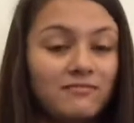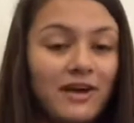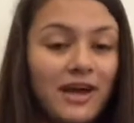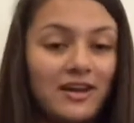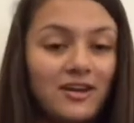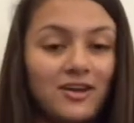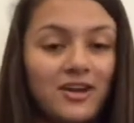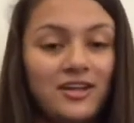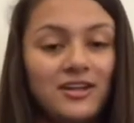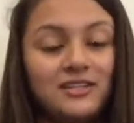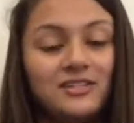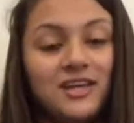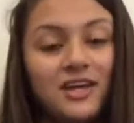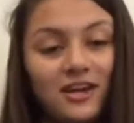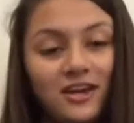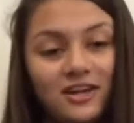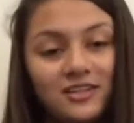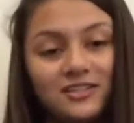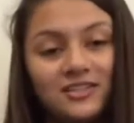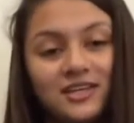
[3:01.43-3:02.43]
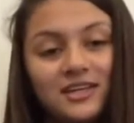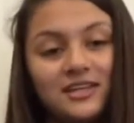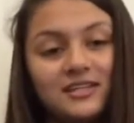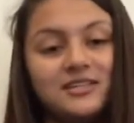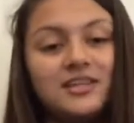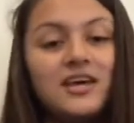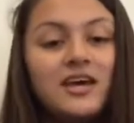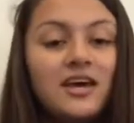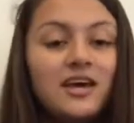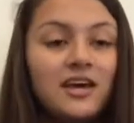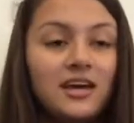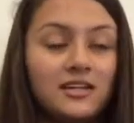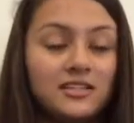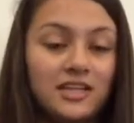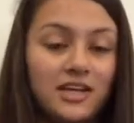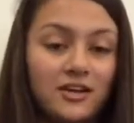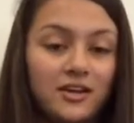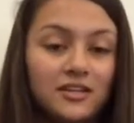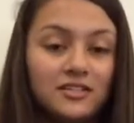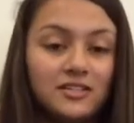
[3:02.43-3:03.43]
fighter and a terrorist
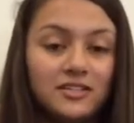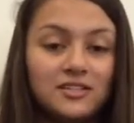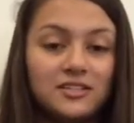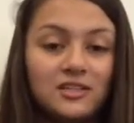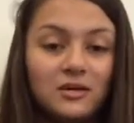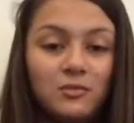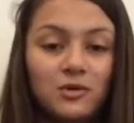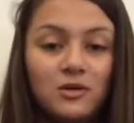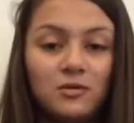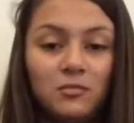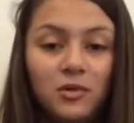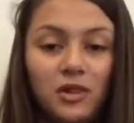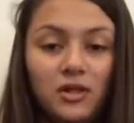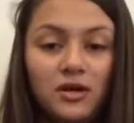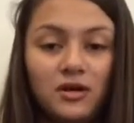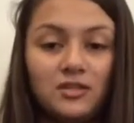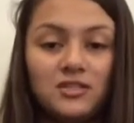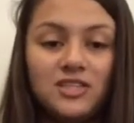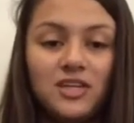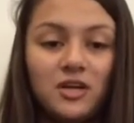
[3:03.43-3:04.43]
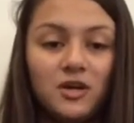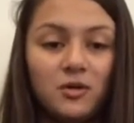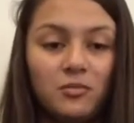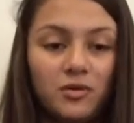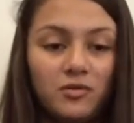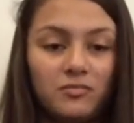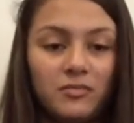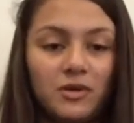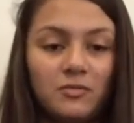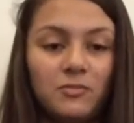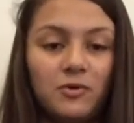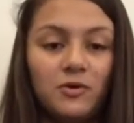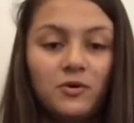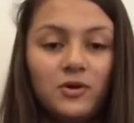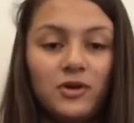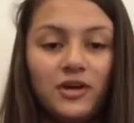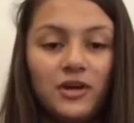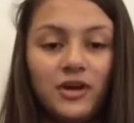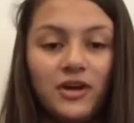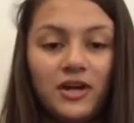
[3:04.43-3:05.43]
is someone who belongs to a group of people who
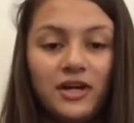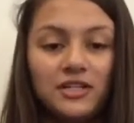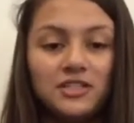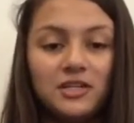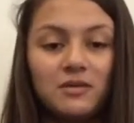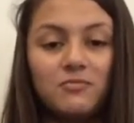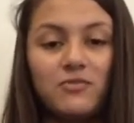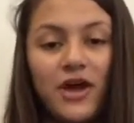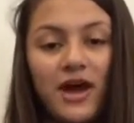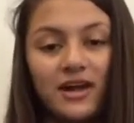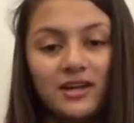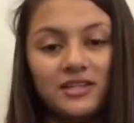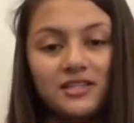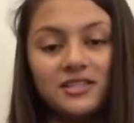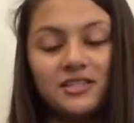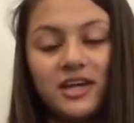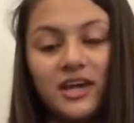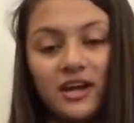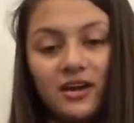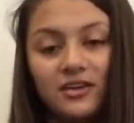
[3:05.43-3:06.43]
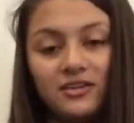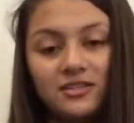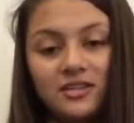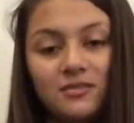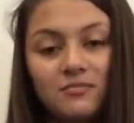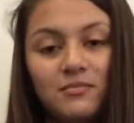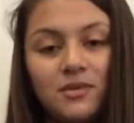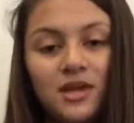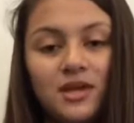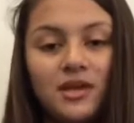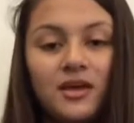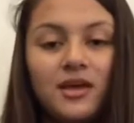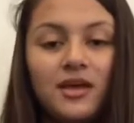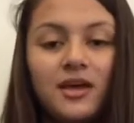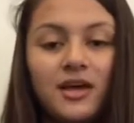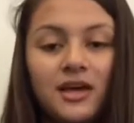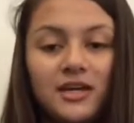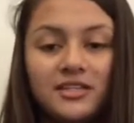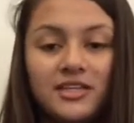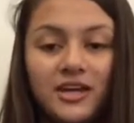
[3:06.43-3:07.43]
encourage and practice terrorism.
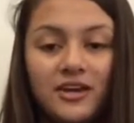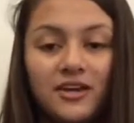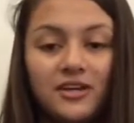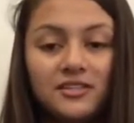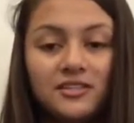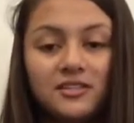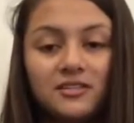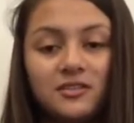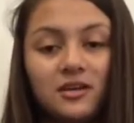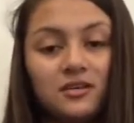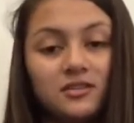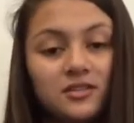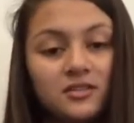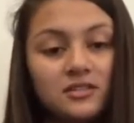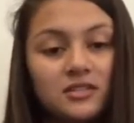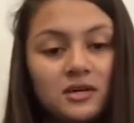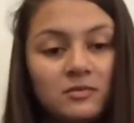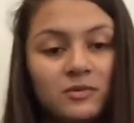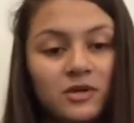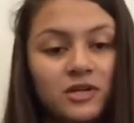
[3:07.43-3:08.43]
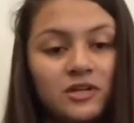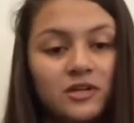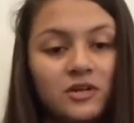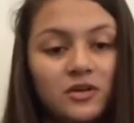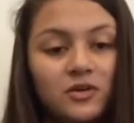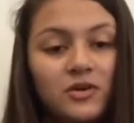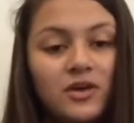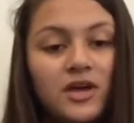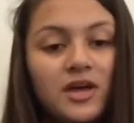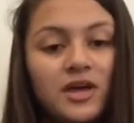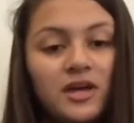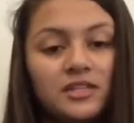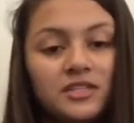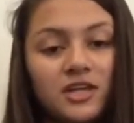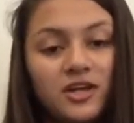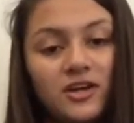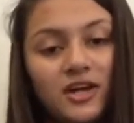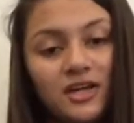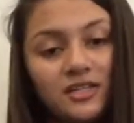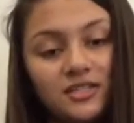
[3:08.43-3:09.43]
A terrorist is also someone who
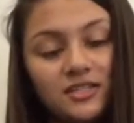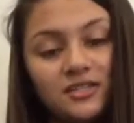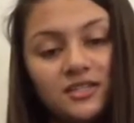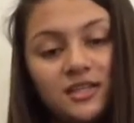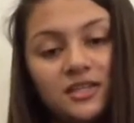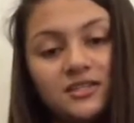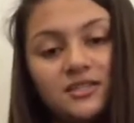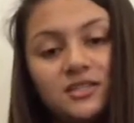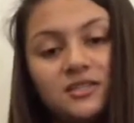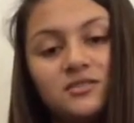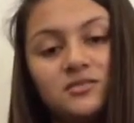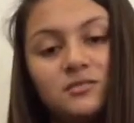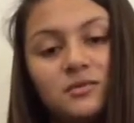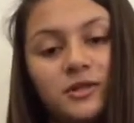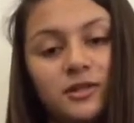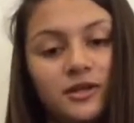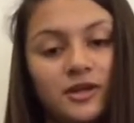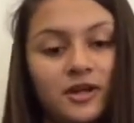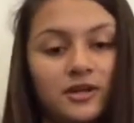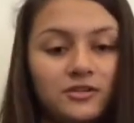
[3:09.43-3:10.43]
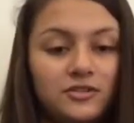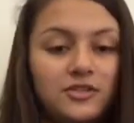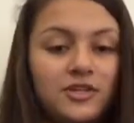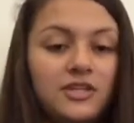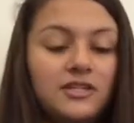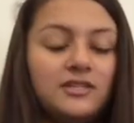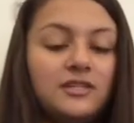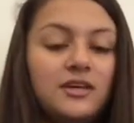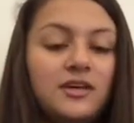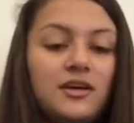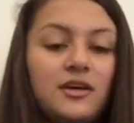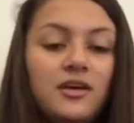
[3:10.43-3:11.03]
terrorizes citizens from other countries.